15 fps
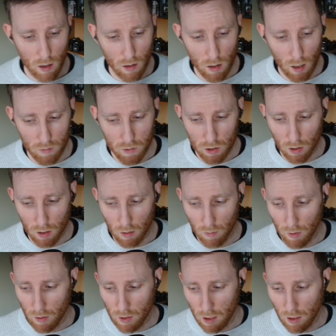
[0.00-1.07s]
that I'm talking
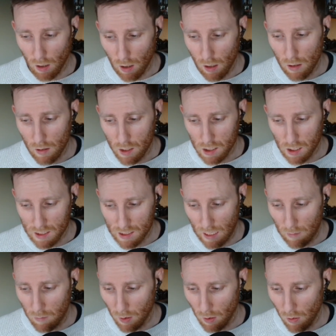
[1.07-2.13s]
about here, this
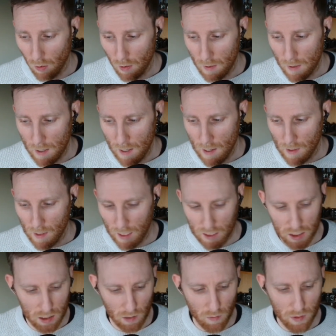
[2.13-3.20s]
example,
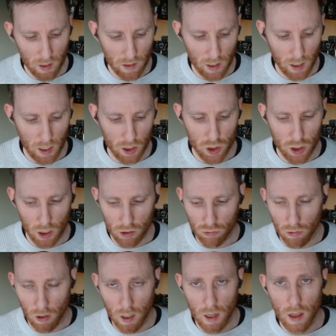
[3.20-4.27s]
is something that can just
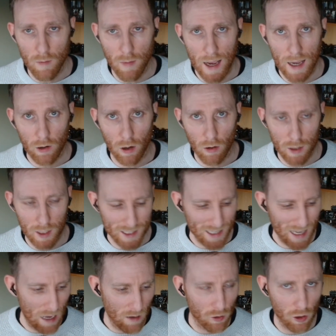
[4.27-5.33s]
run in the background. It's
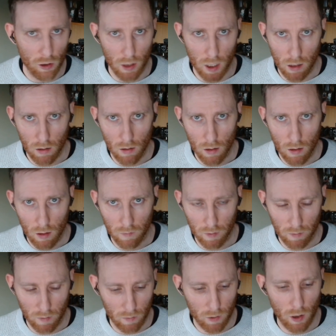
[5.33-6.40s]
evergreen, if
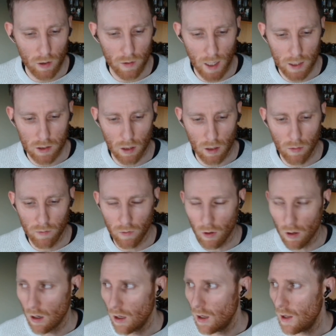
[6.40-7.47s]
you've ever heard that term
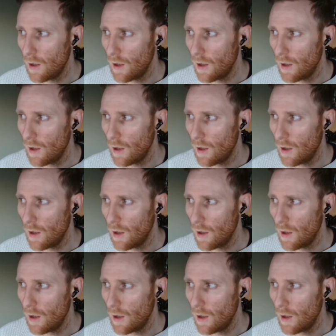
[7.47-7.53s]
before.